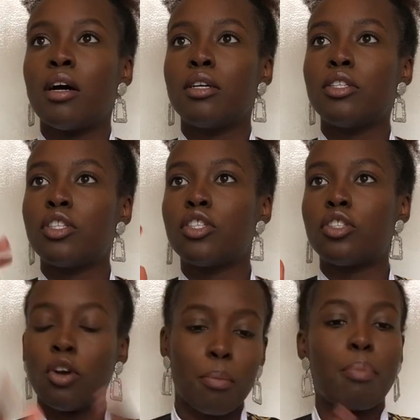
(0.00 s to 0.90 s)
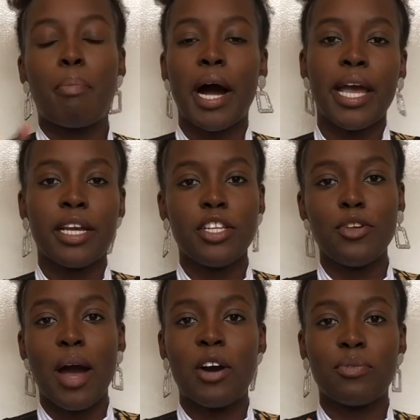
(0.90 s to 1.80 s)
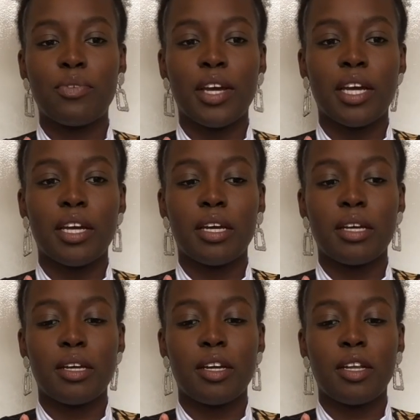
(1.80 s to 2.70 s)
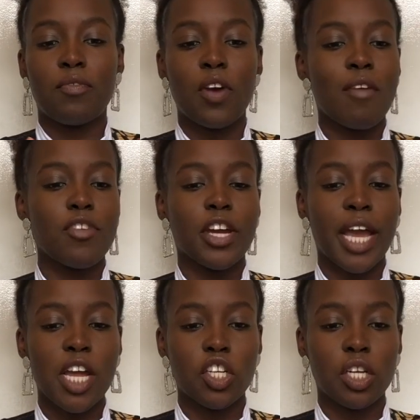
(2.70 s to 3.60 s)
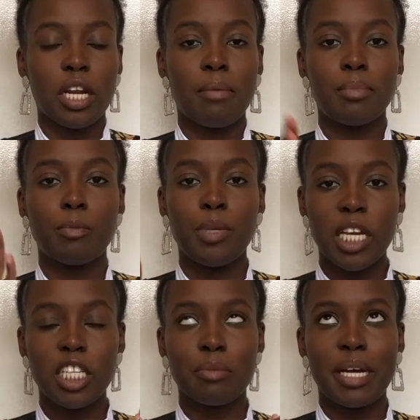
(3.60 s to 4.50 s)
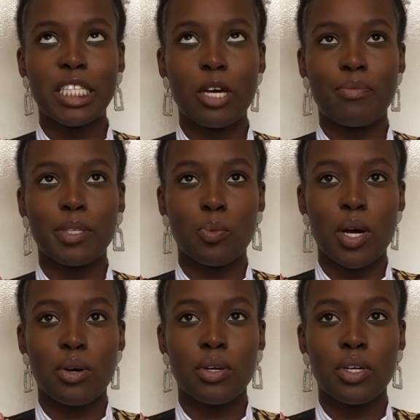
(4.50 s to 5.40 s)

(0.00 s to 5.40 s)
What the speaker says: Stop buying a new outfit for every occasion, and I'm speaking to myself as well.